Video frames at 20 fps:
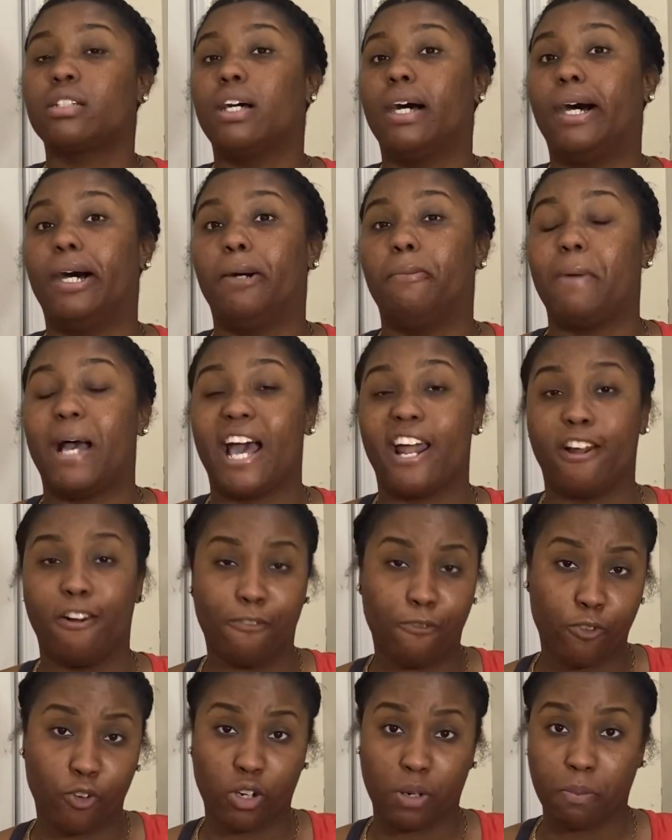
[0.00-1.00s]
at an
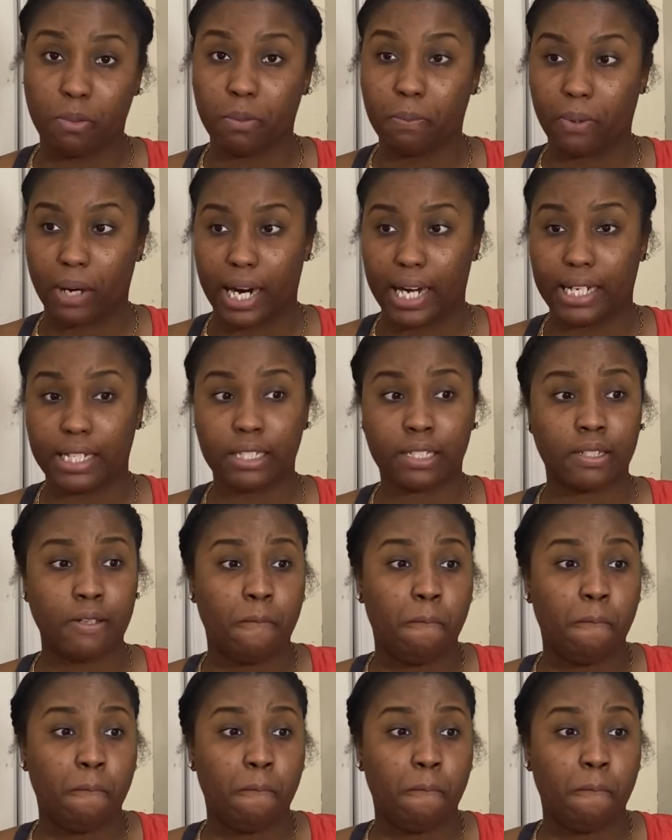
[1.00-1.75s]
affordable price.